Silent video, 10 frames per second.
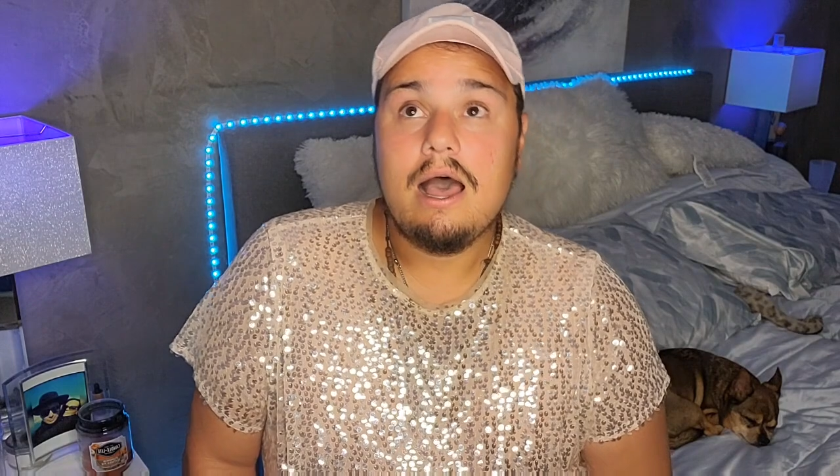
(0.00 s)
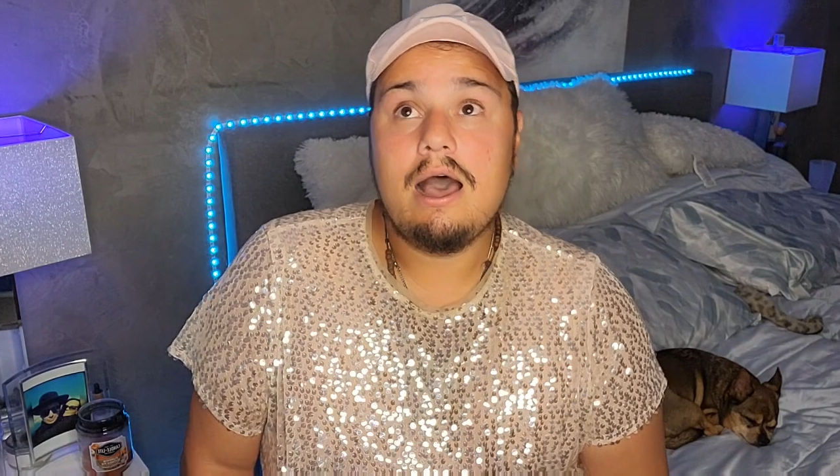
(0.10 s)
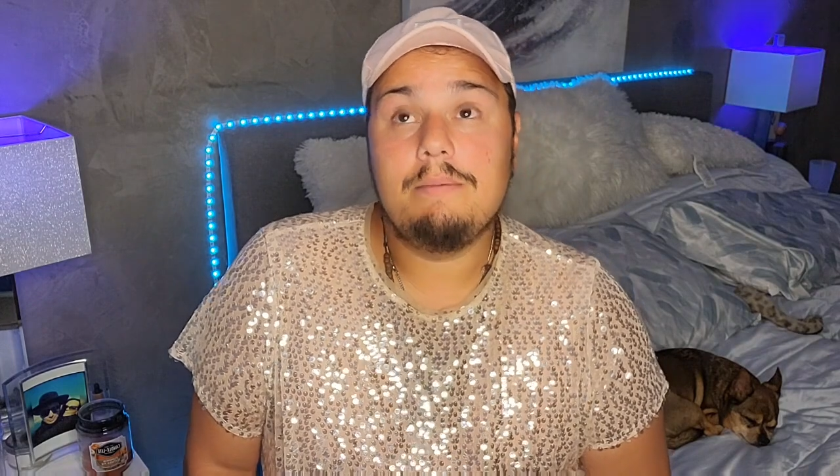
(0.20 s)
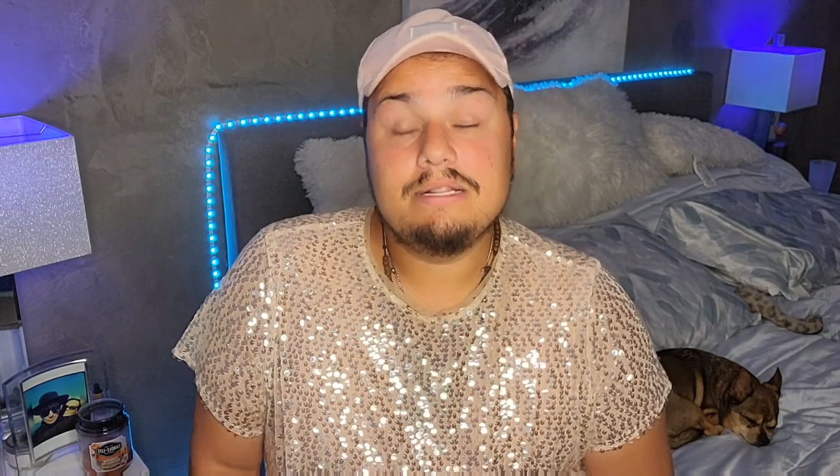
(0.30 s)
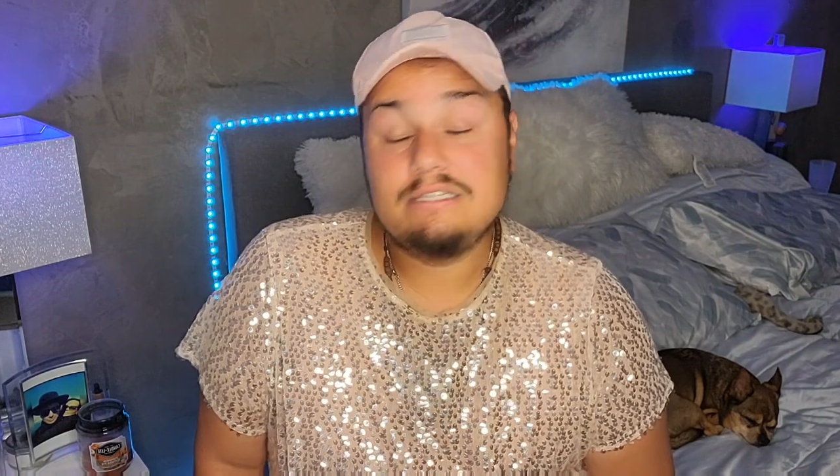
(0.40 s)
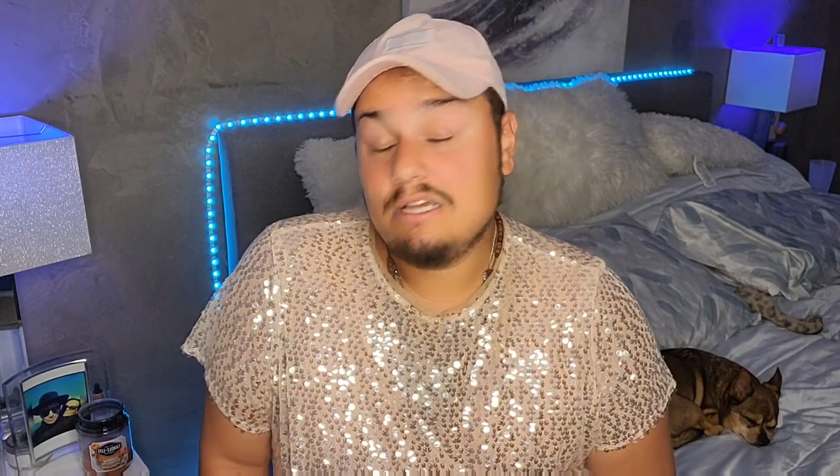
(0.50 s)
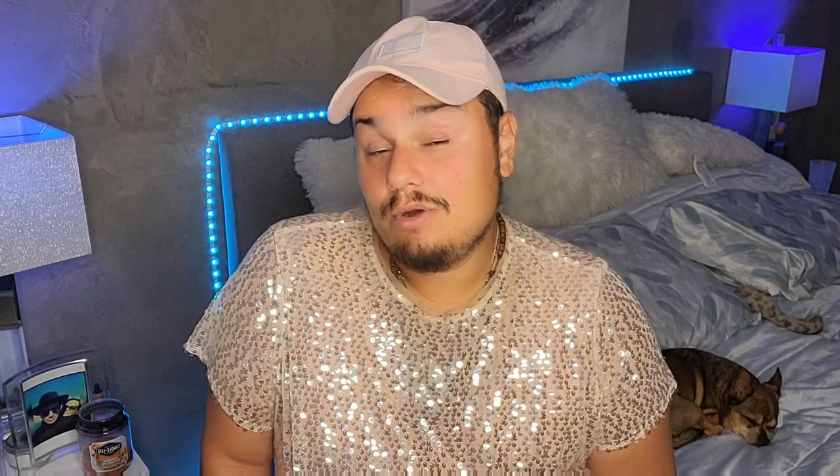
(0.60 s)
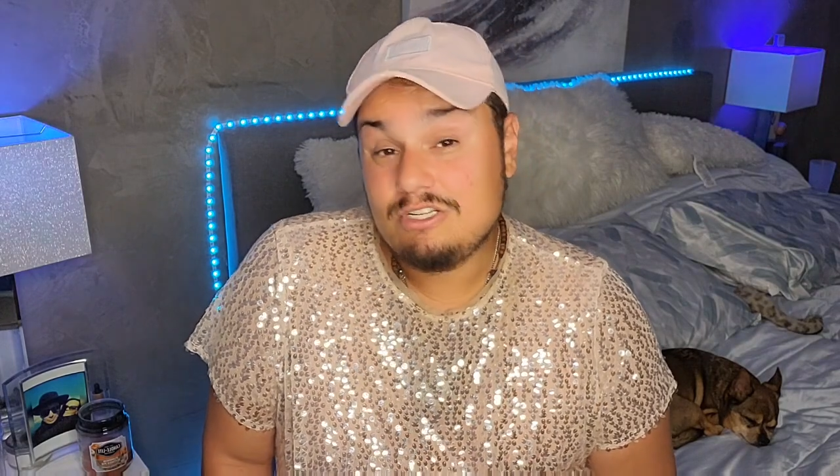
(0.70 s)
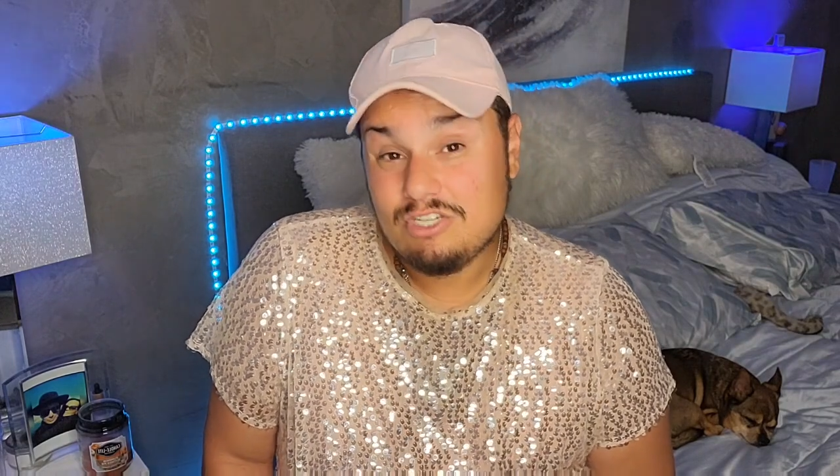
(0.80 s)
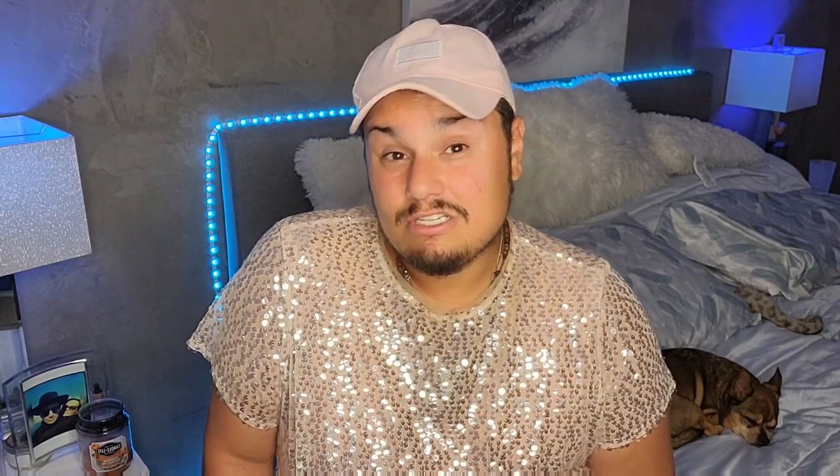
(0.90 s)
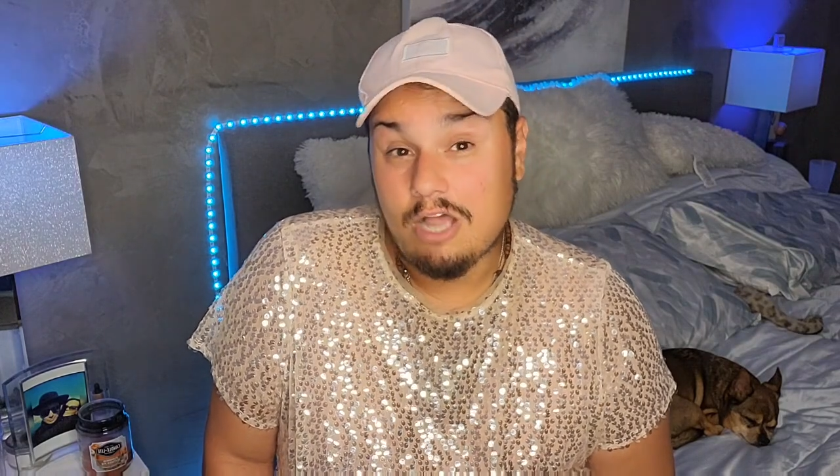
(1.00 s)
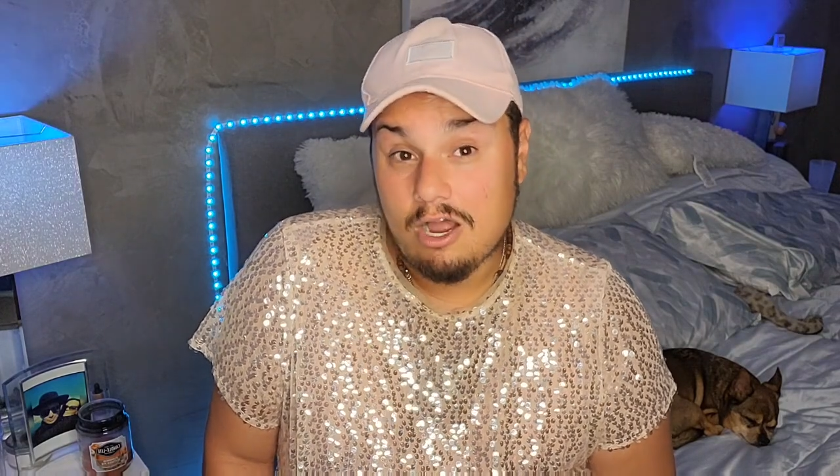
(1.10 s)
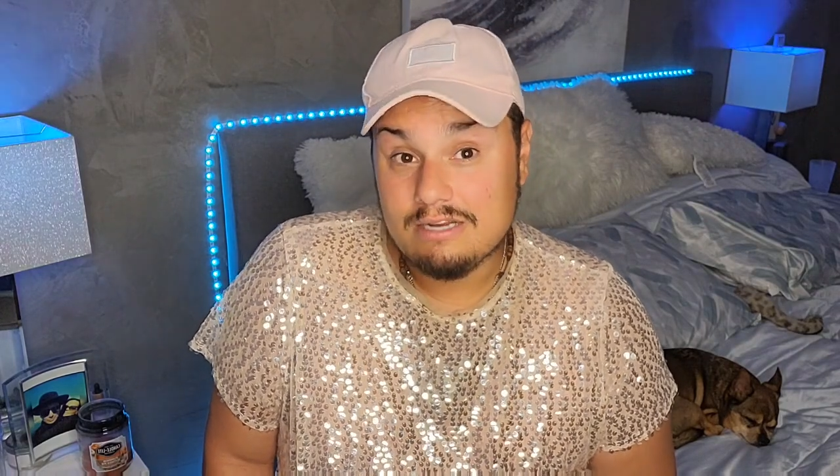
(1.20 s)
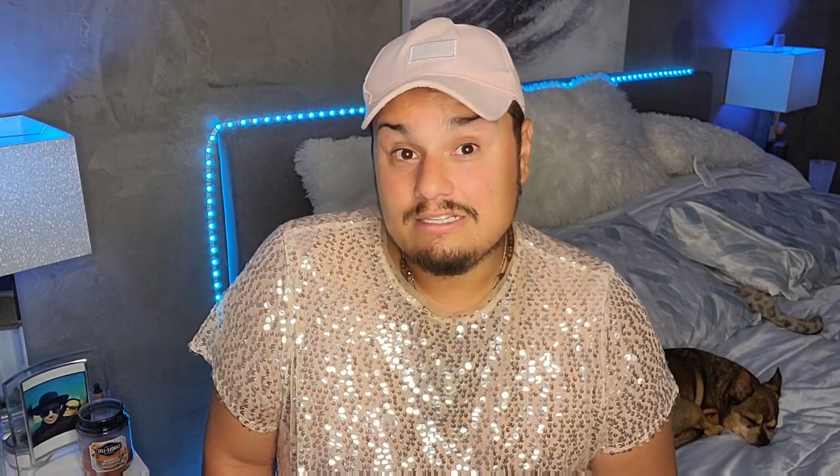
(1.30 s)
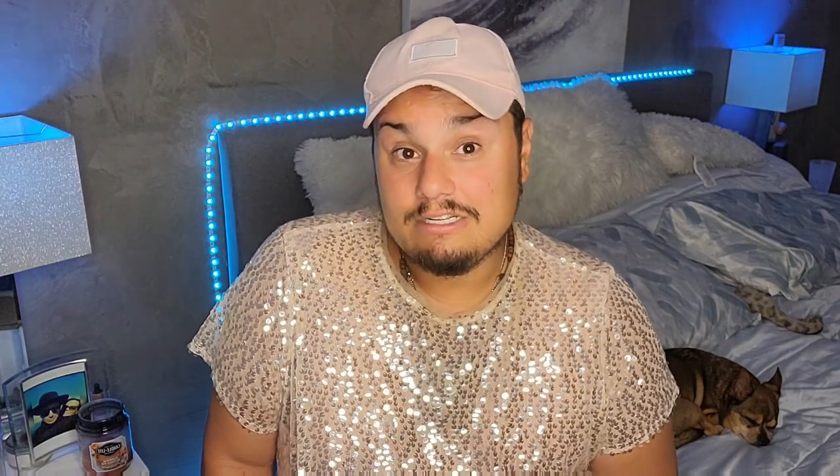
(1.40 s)
um, until it just
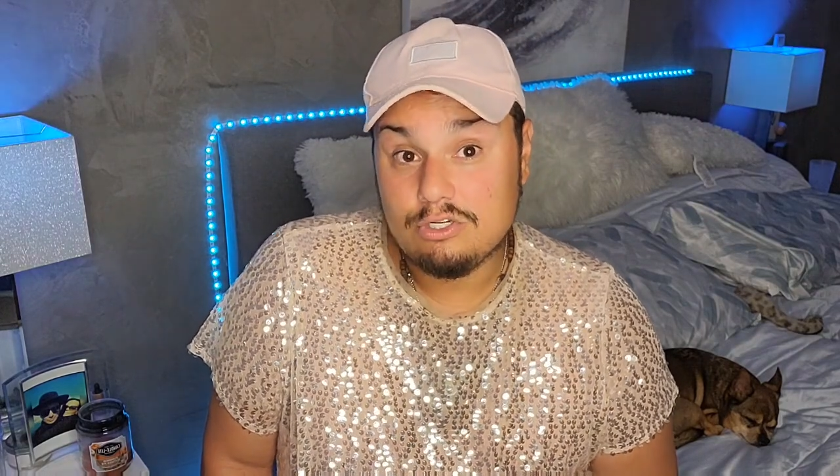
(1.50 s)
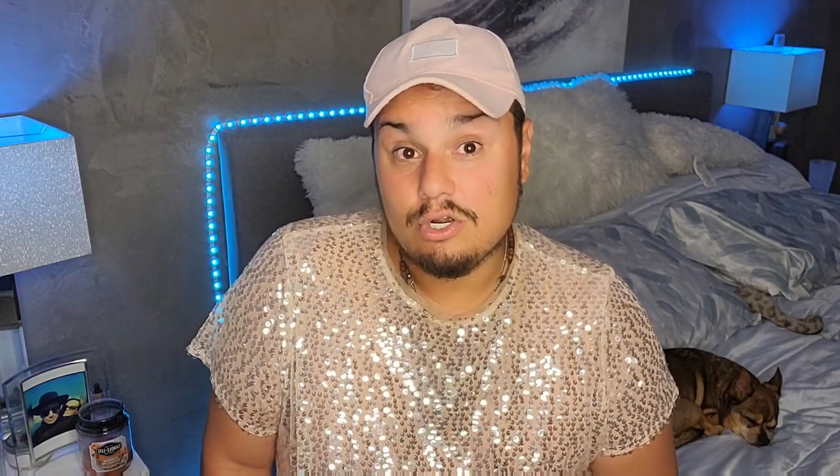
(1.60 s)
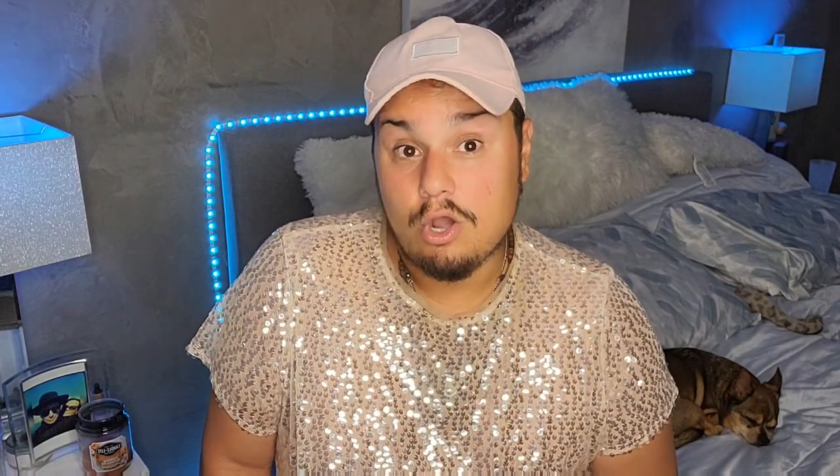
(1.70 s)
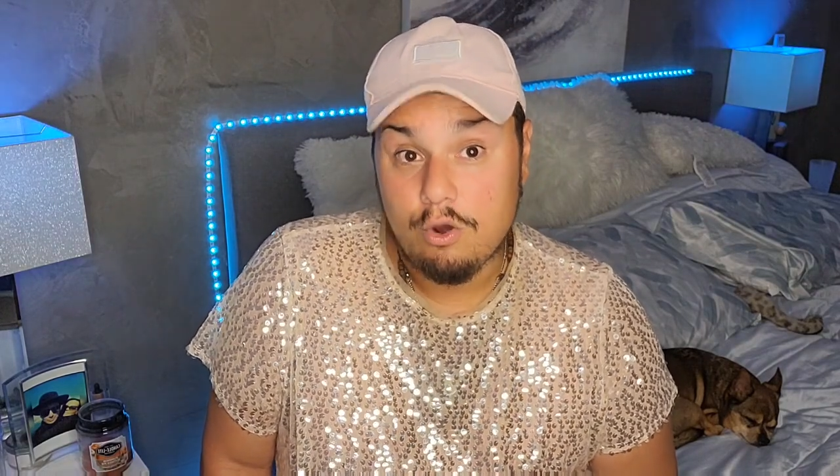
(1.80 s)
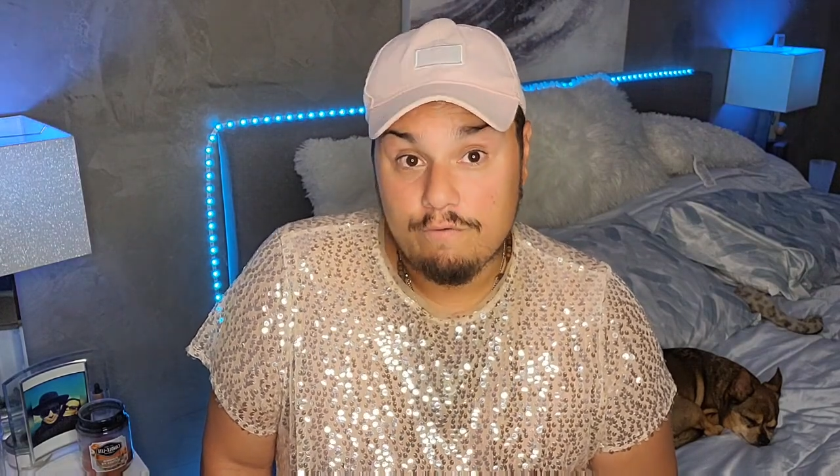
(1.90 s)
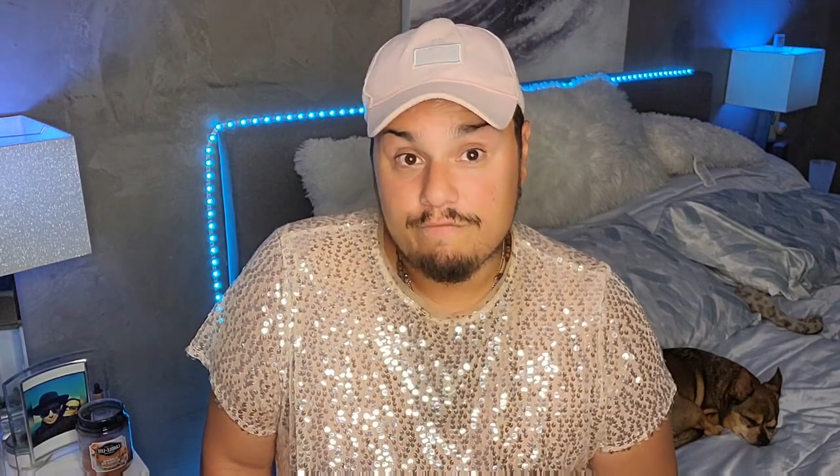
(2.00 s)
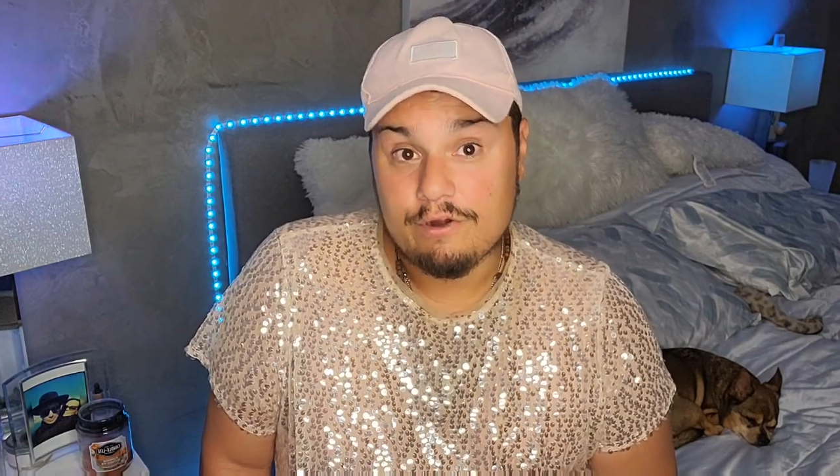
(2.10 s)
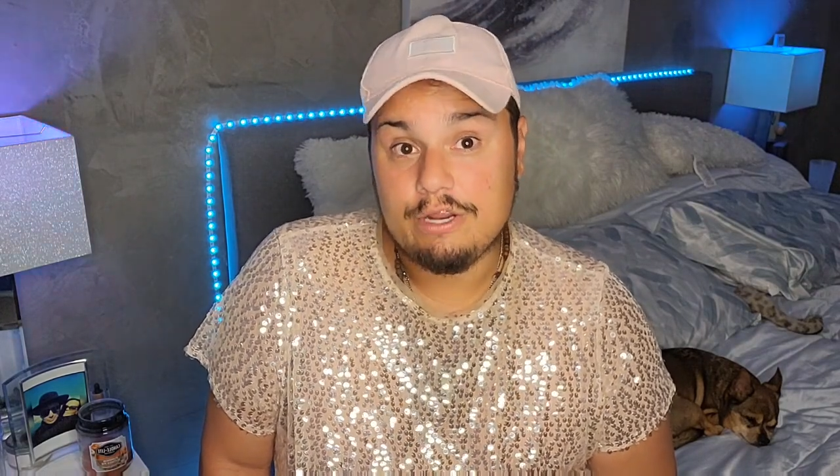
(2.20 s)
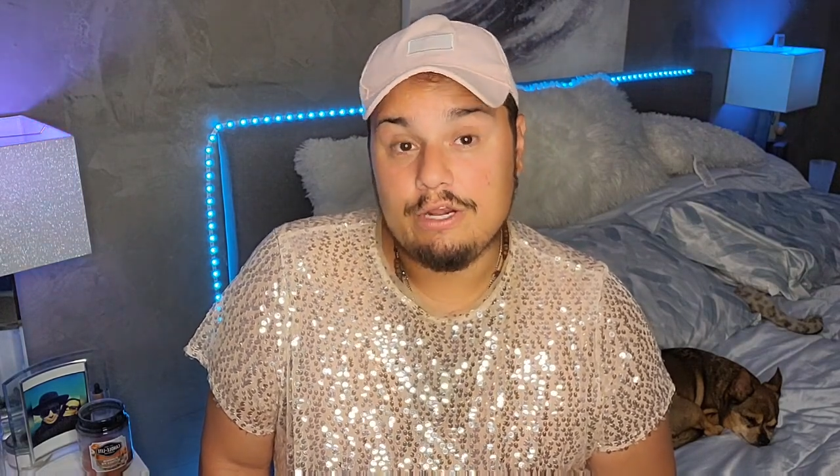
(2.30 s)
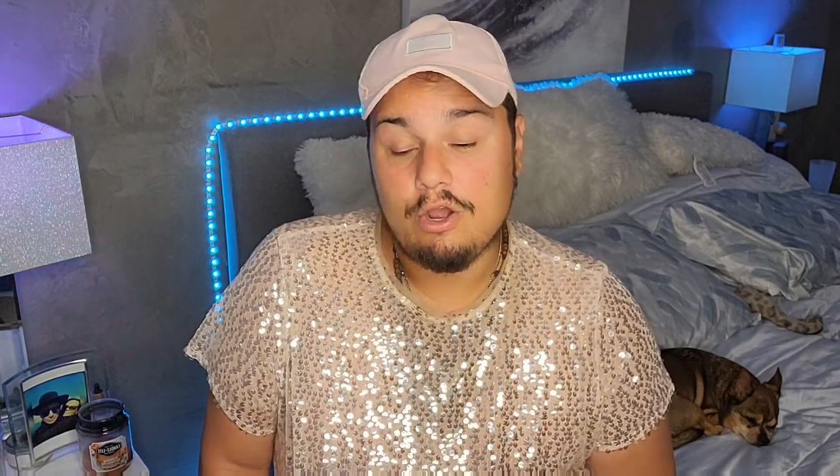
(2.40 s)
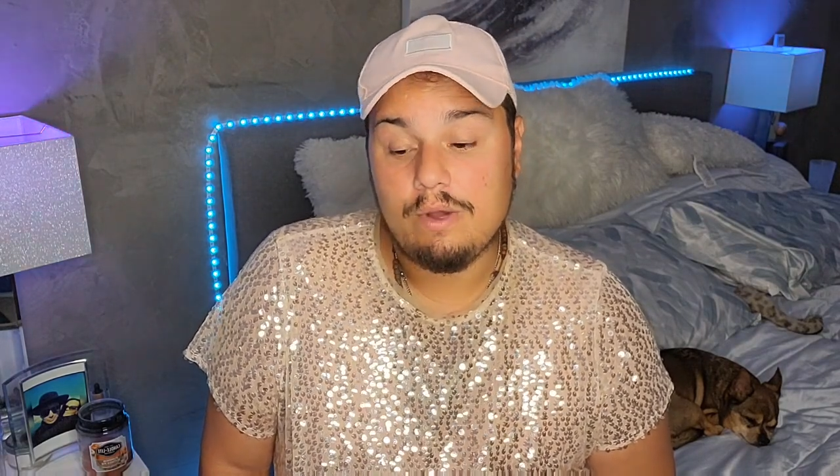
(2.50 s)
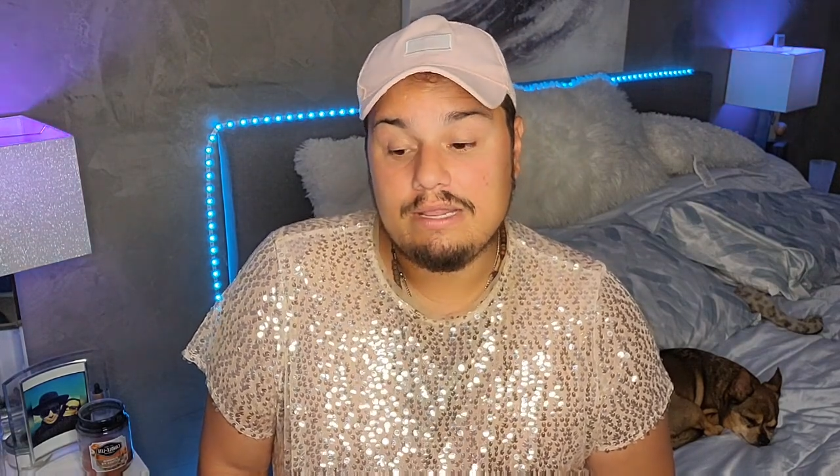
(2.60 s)
honestly took over, you know.